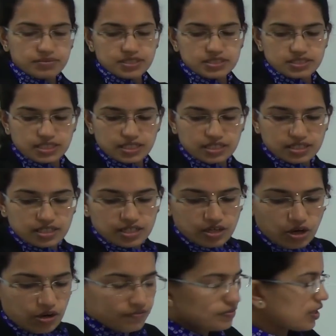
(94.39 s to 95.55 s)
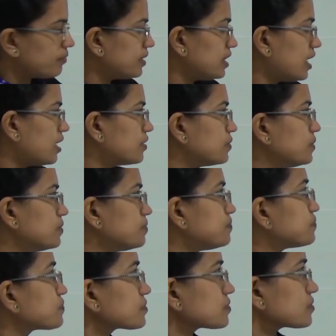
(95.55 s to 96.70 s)
district of Tamil Nadu.
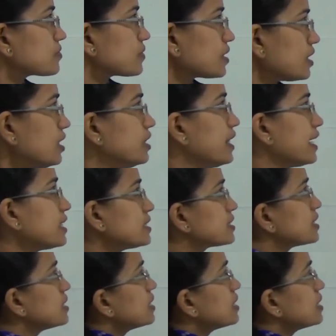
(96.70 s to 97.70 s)
Next,